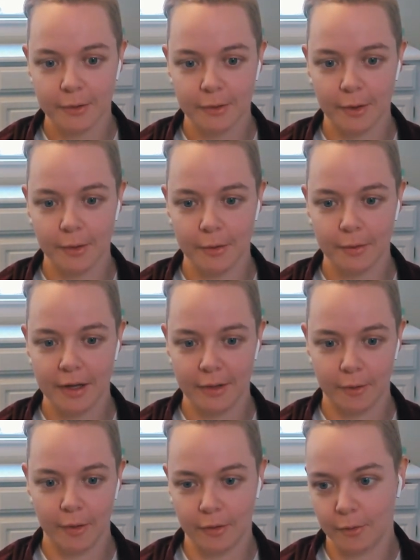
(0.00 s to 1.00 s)
So
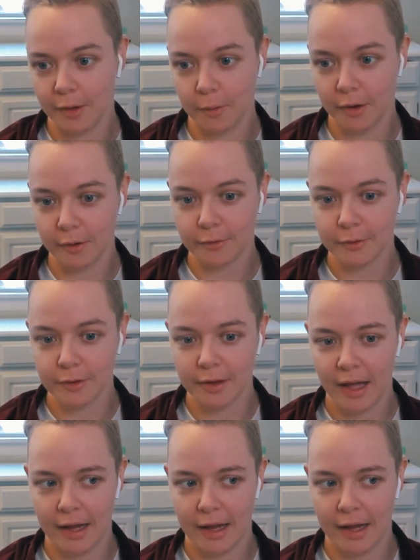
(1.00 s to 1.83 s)
it's it's really wonderful.